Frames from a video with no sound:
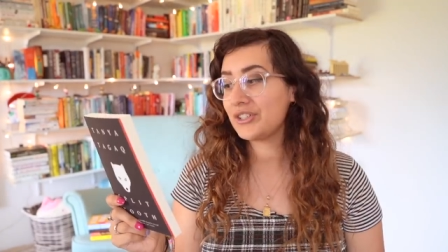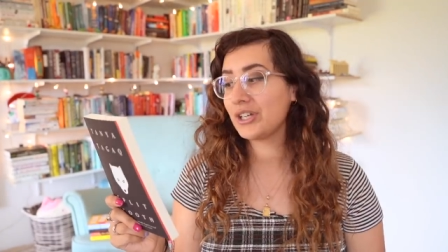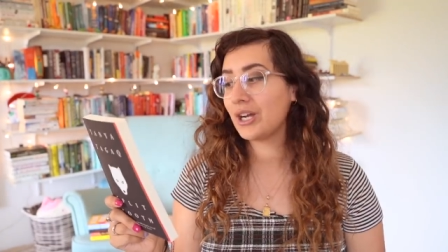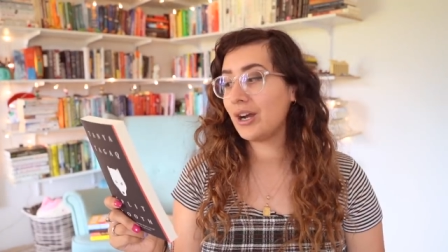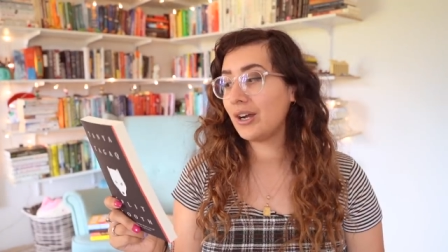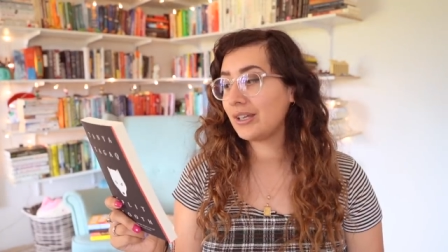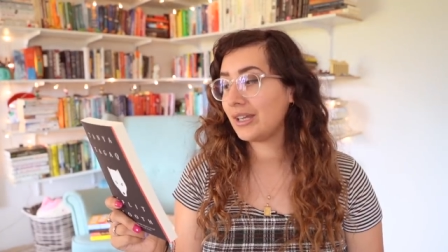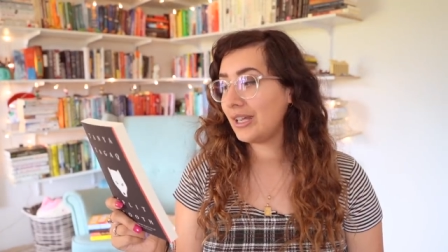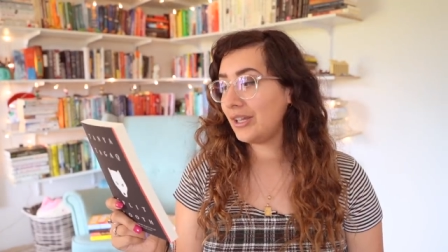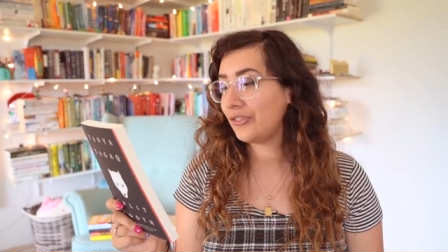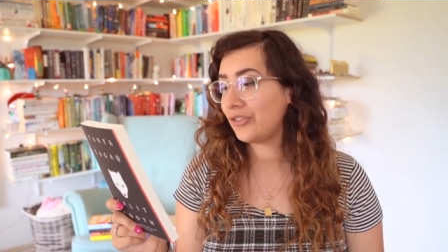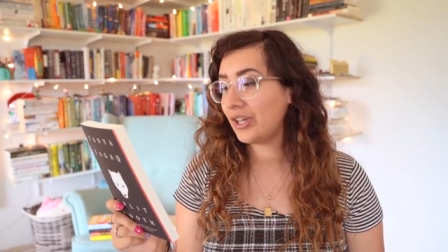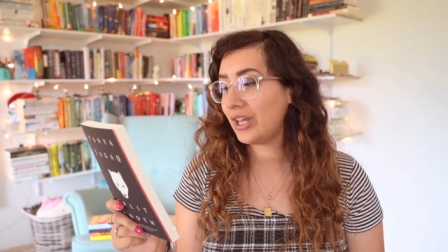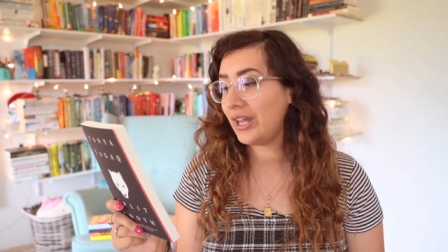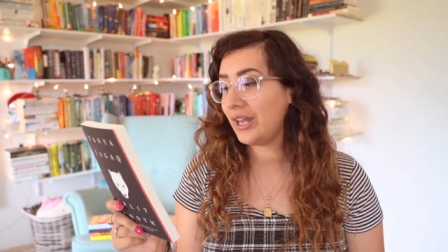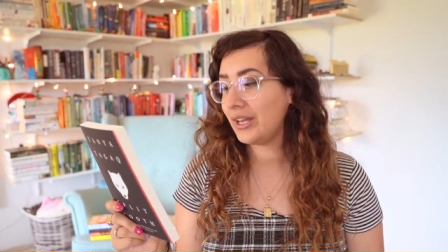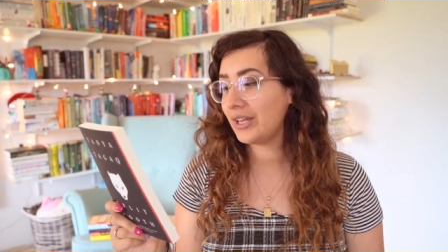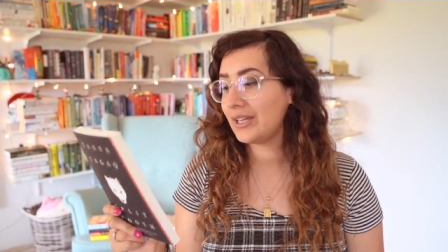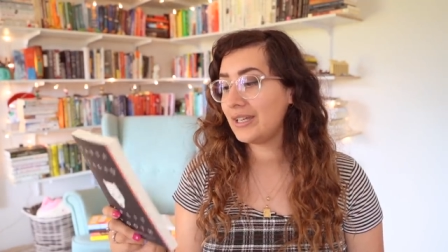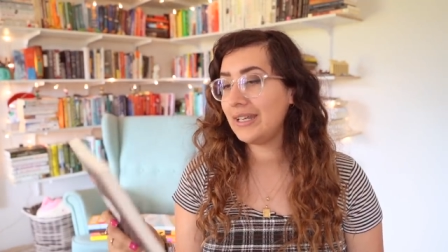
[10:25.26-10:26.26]
Tagaq is
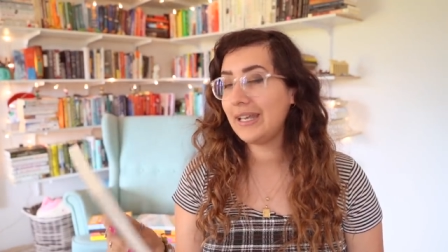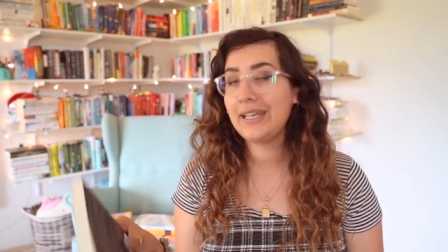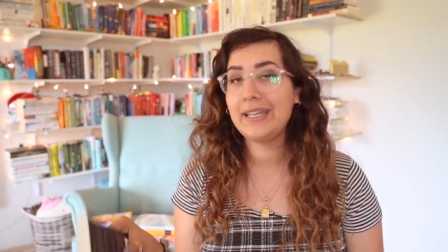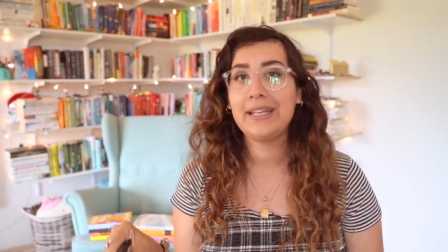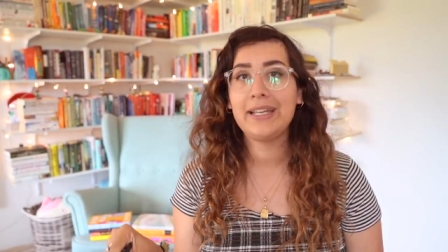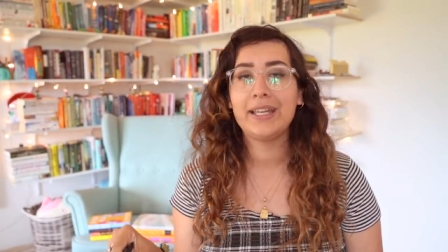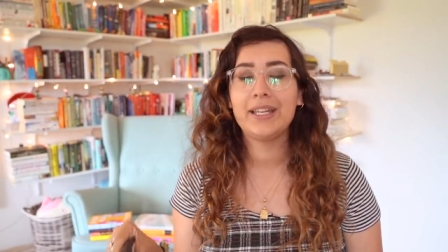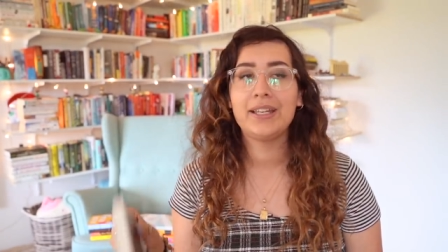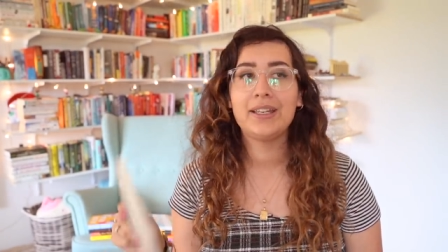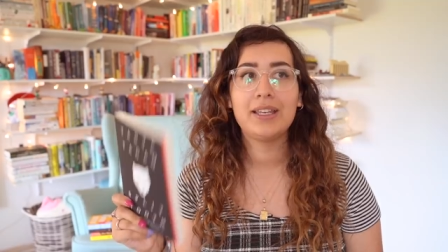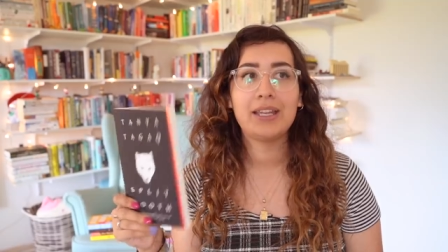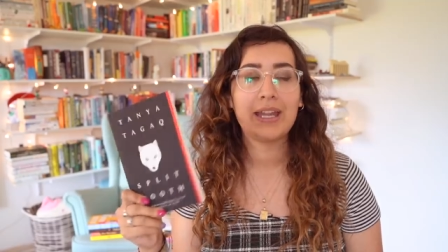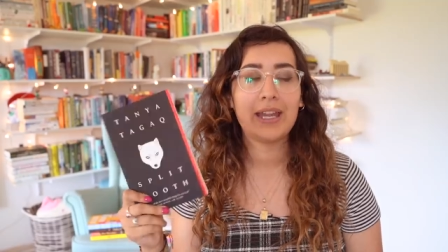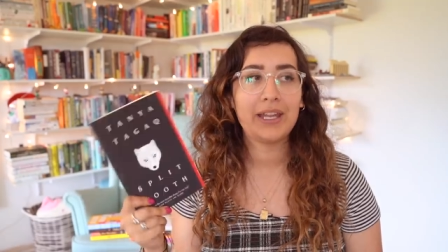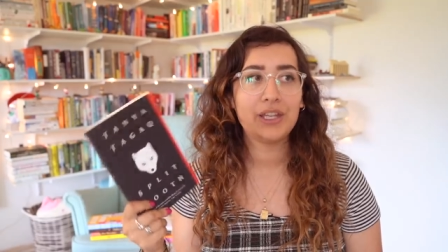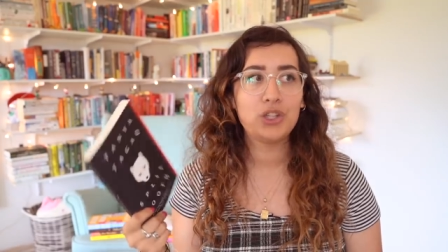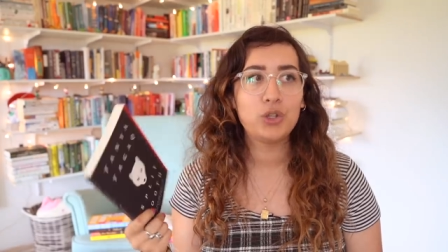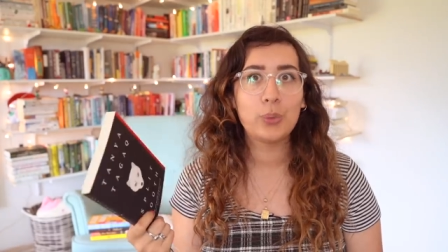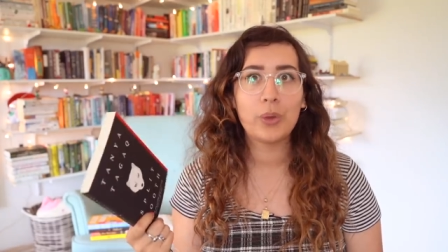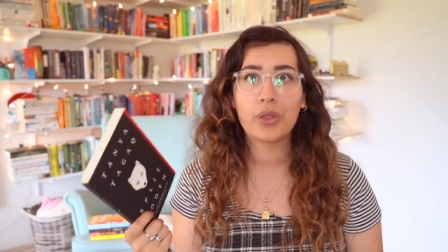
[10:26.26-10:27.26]
a Canadian
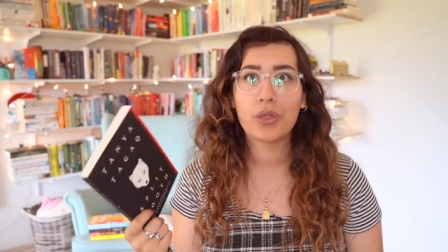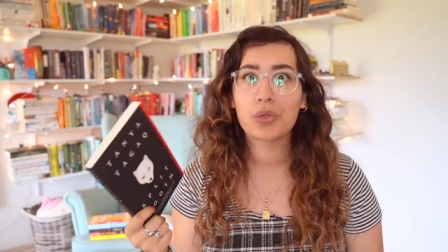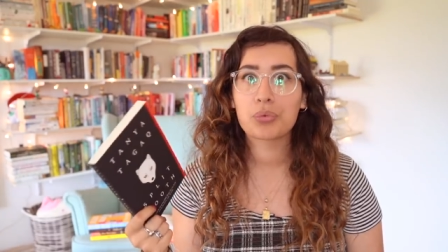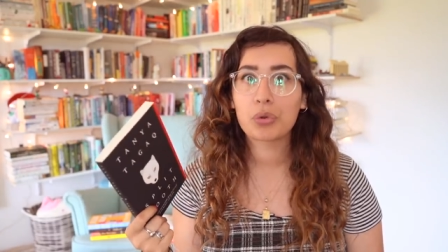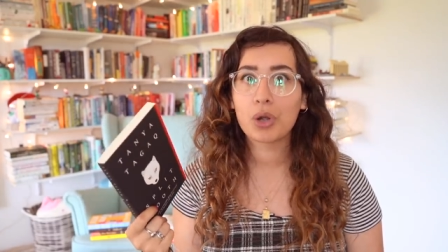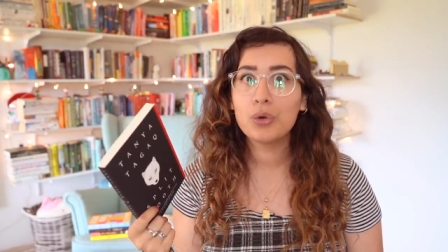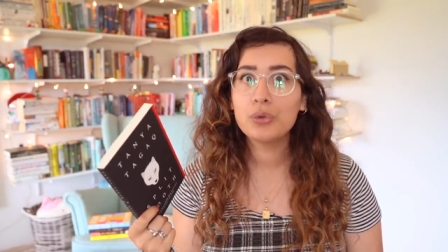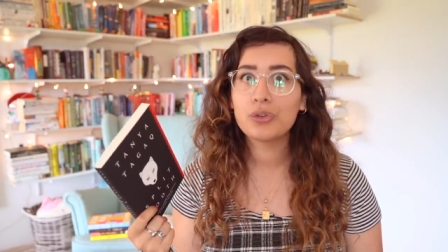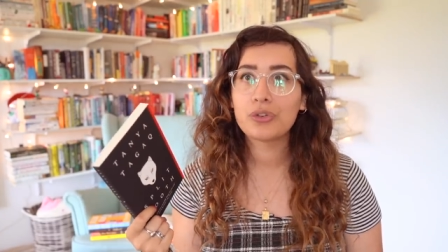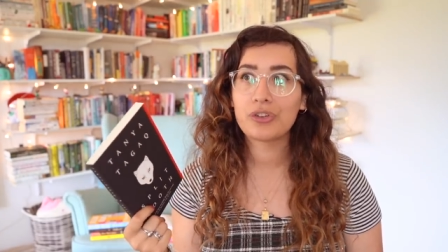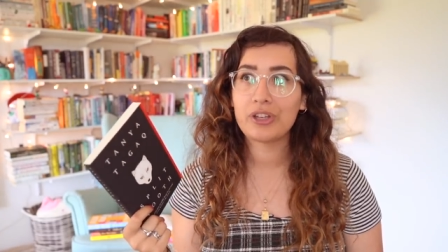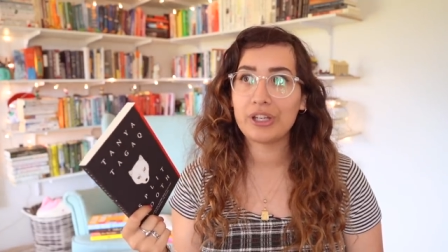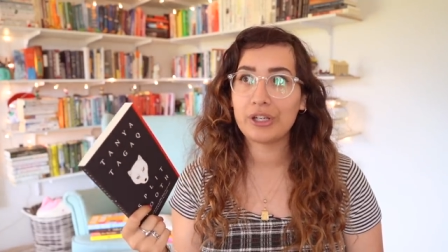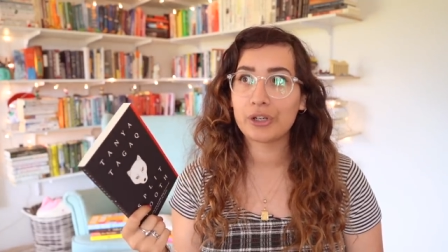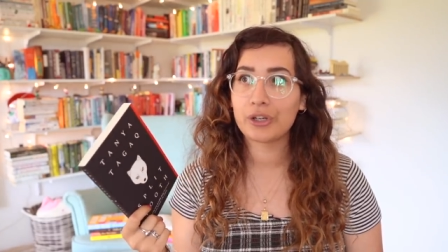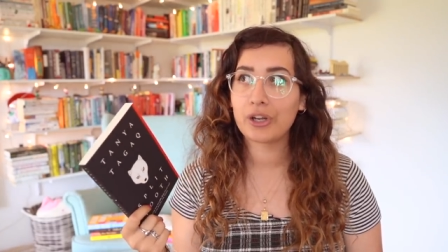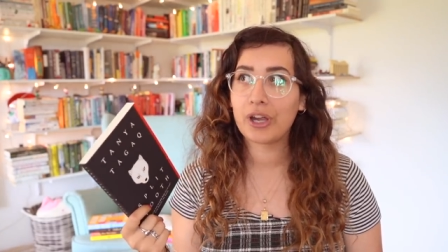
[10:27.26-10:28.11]
Inuit throat singer,